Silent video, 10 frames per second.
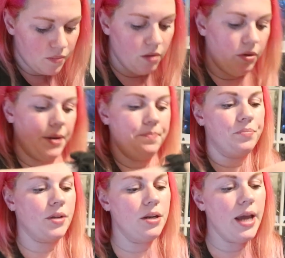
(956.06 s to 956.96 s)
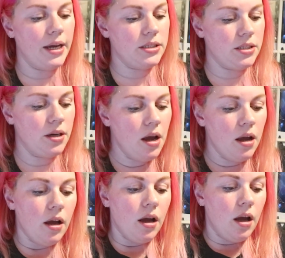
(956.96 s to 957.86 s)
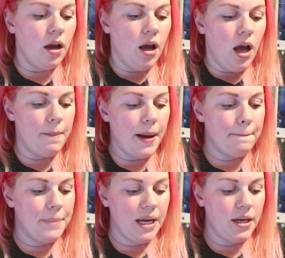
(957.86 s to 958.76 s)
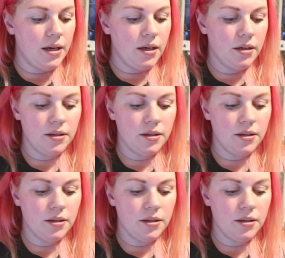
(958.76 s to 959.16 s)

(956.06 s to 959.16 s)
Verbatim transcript: Right, next, a bambina